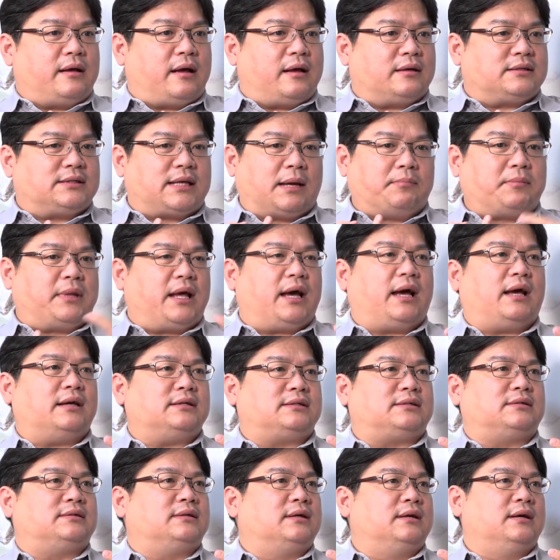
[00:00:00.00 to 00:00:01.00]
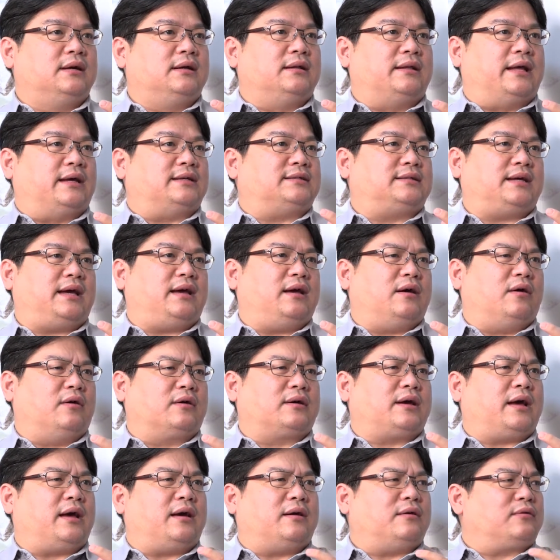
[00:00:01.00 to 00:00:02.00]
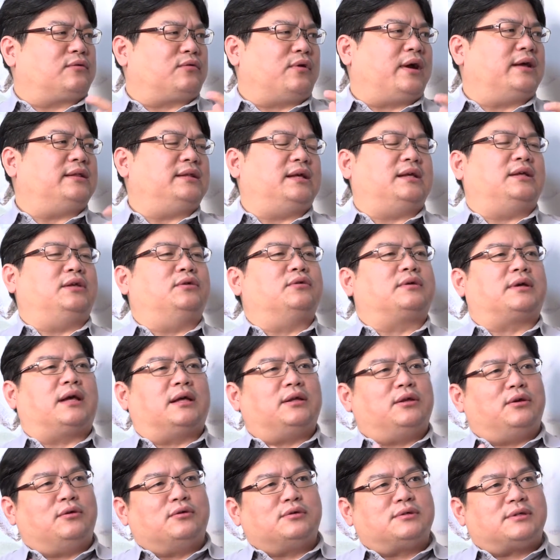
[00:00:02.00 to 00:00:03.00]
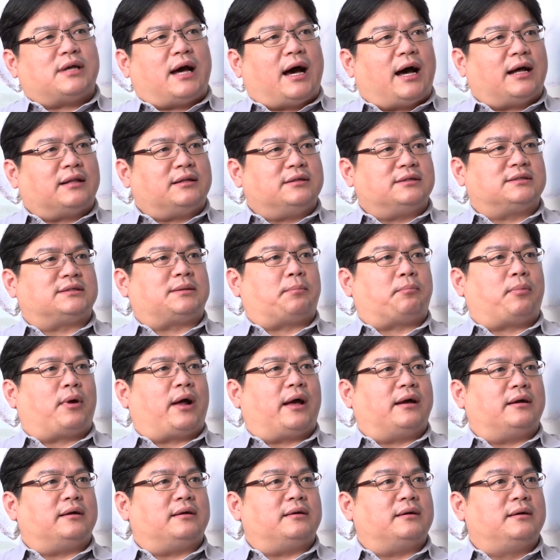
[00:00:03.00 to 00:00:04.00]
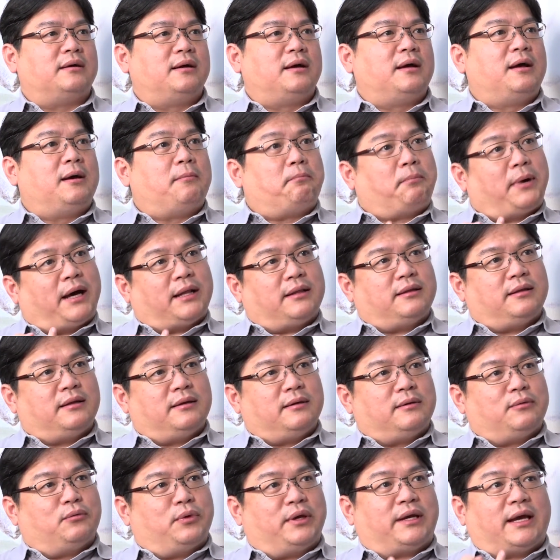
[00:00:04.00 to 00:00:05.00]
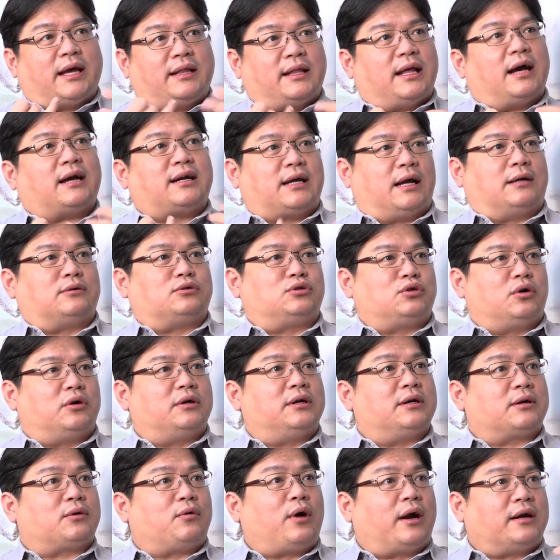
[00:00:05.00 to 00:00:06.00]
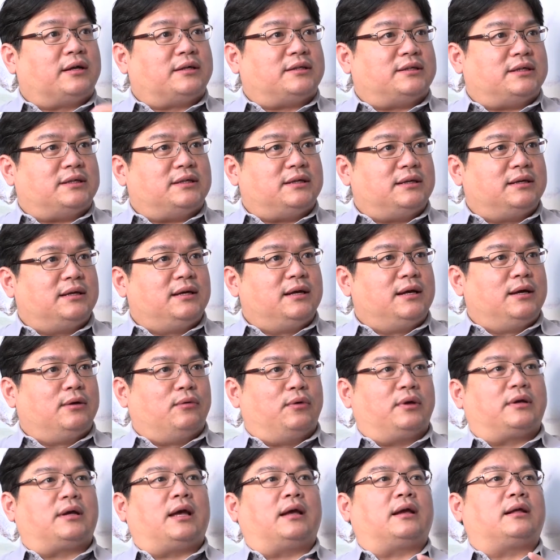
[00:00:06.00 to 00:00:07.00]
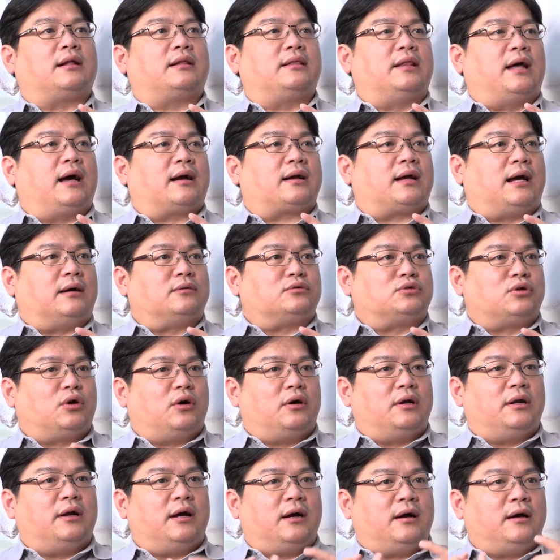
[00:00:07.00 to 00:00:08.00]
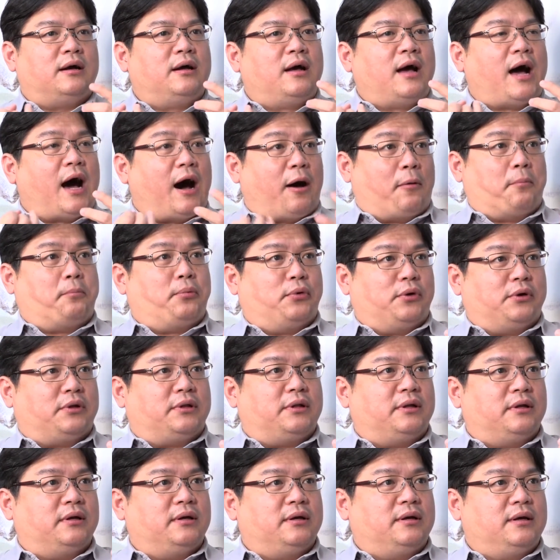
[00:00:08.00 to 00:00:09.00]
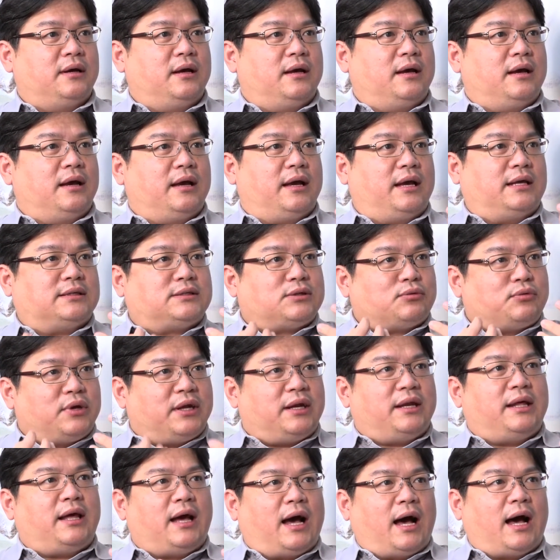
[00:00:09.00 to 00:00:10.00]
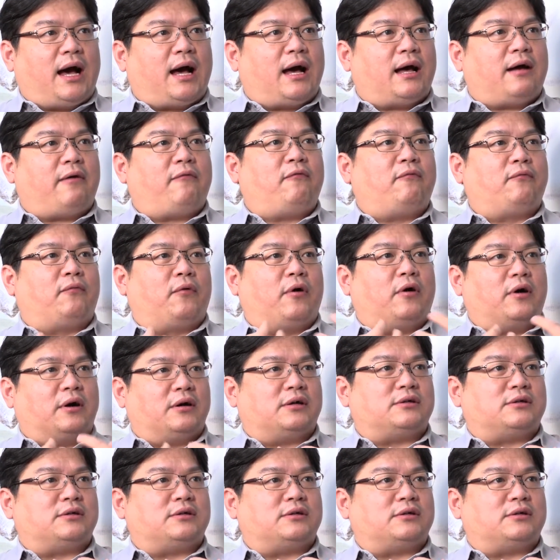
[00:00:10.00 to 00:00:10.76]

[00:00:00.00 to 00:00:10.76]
Sometimes they say, okay, grinding you can use other supplier, but we cannot control the quality. We cannot control the output. It's really hard for